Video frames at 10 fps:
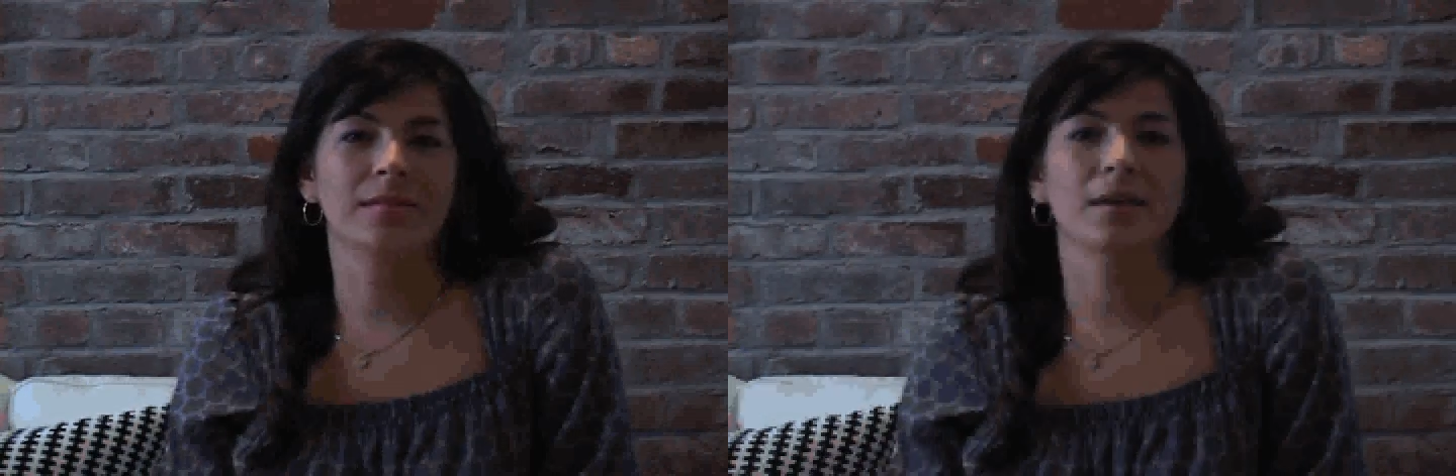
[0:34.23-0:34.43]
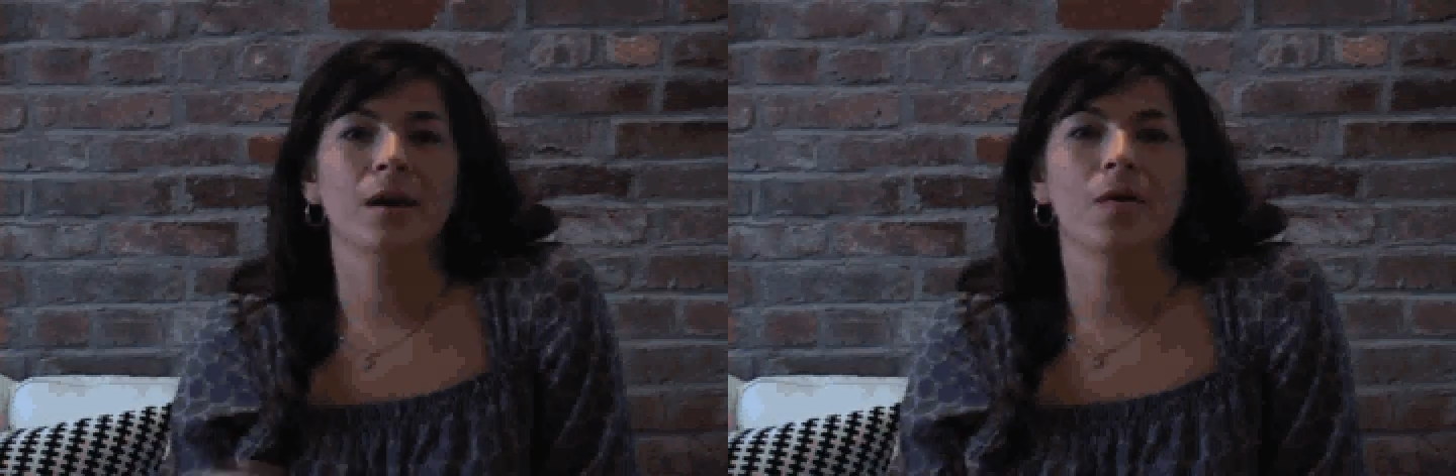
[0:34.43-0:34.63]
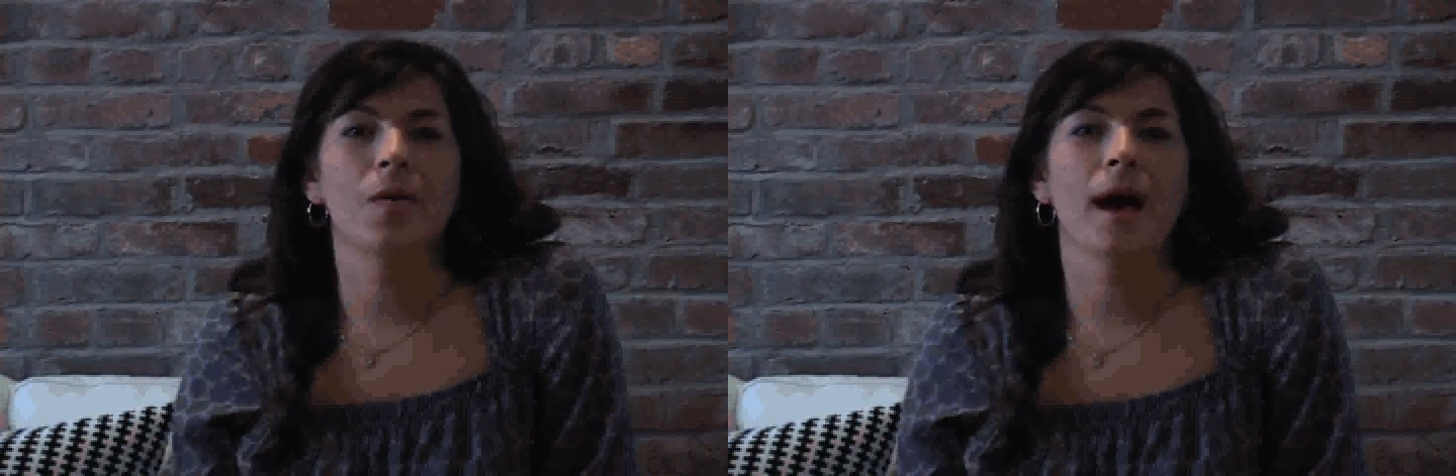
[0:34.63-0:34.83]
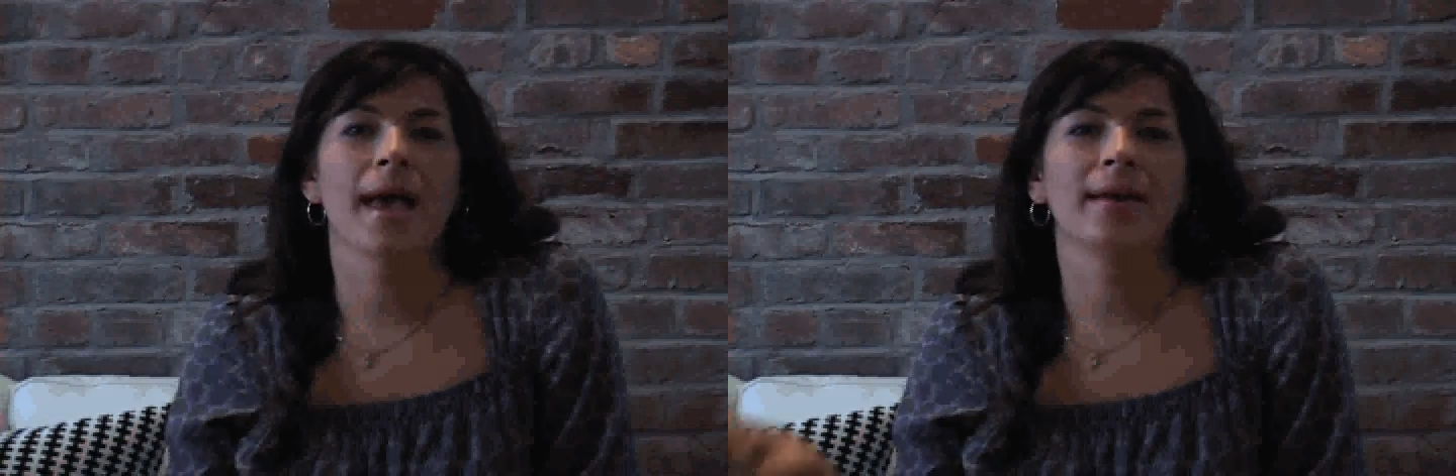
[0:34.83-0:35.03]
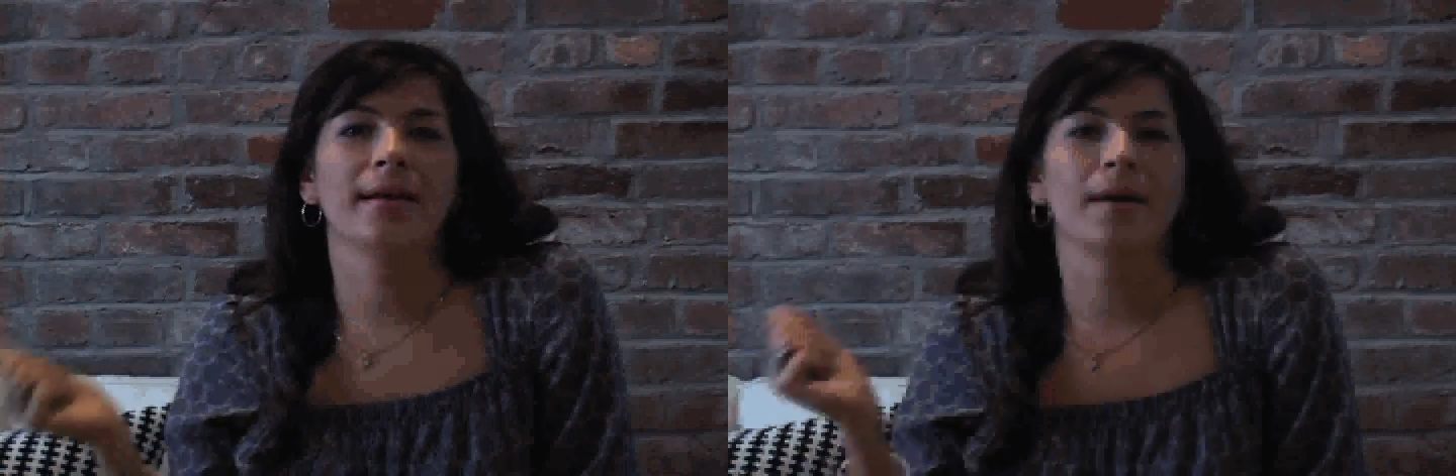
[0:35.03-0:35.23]
So I
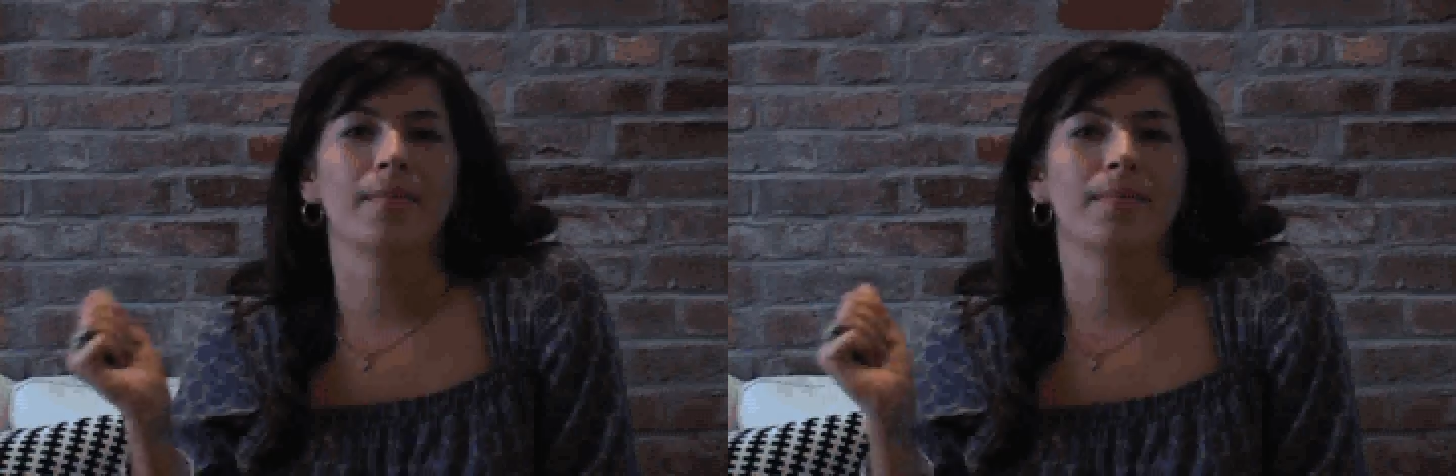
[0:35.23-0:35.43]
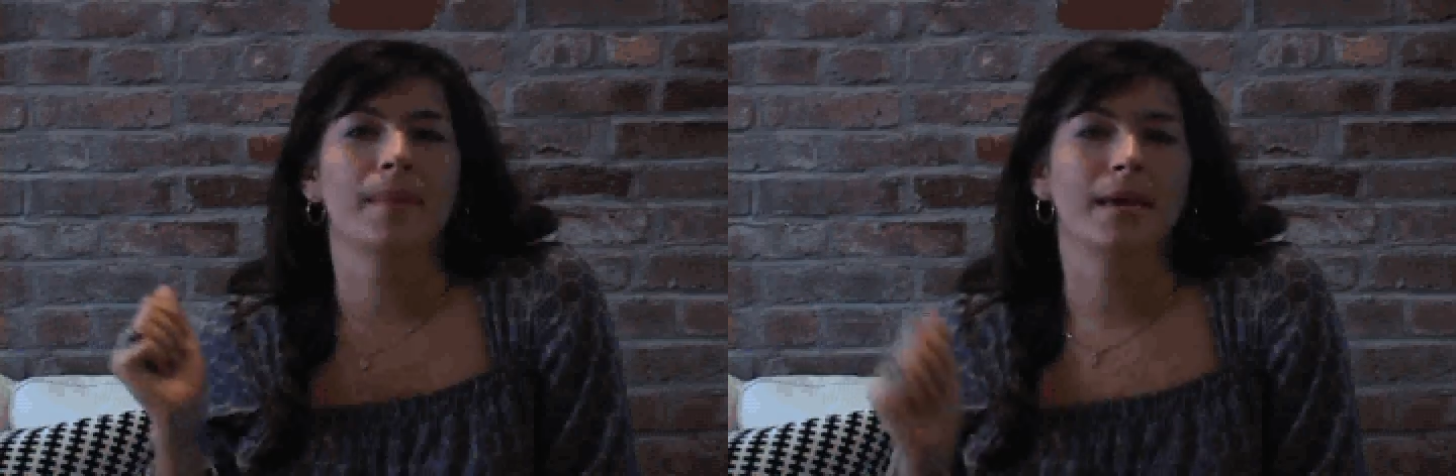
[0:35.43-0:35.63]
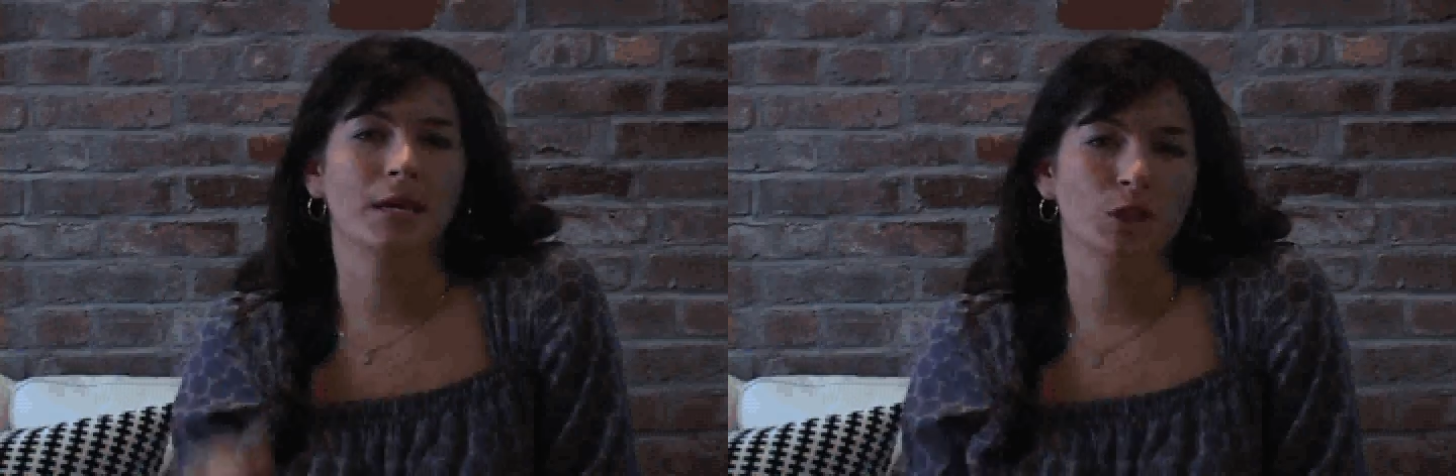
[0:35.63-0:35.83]
ended up making